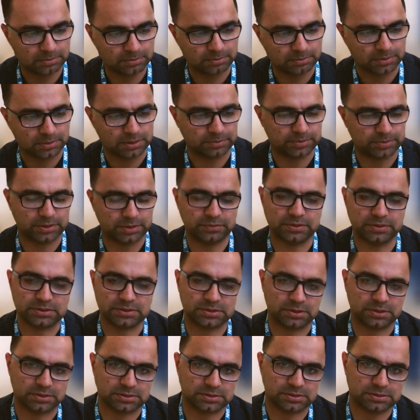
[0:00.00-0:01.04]
My previous
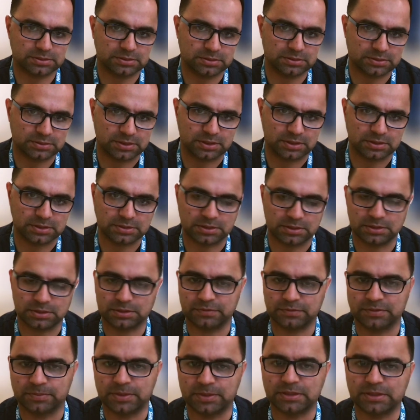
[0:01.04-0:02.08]
trust says that
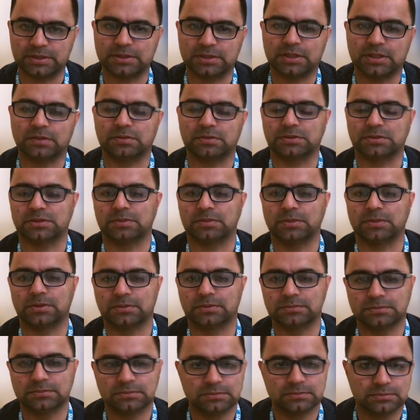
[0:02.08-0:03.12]
if the platelet count is
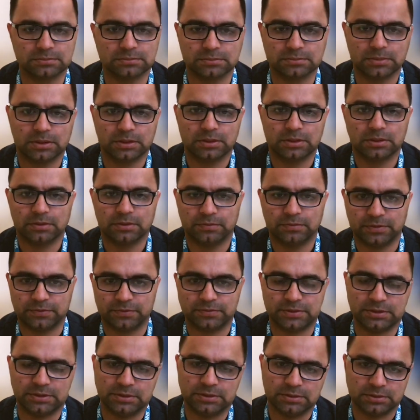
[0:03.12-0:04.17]
above
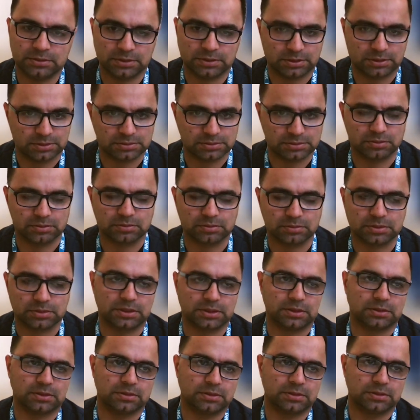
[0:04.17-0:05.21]
50, that is
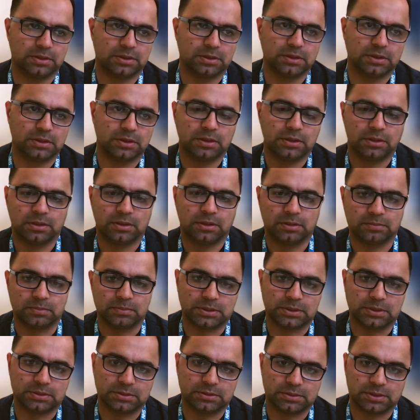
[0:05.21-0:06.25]
okay.
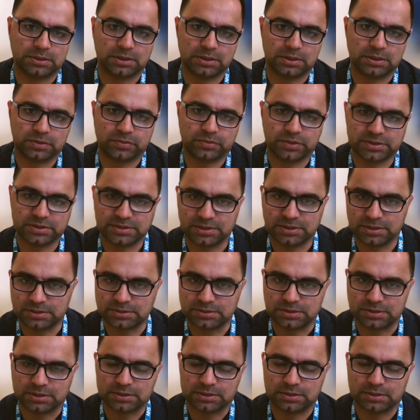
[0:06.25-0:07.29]
But current trust
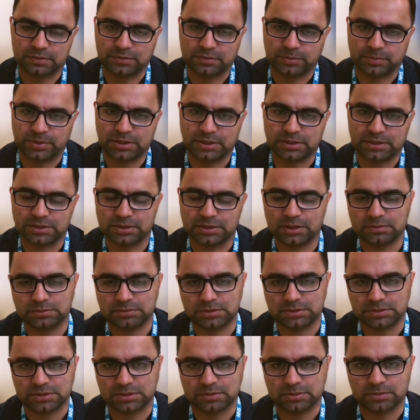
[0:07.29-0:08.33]
says that if the platelet count
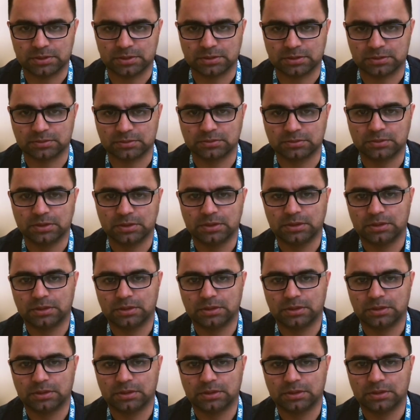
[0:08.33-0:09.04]
is above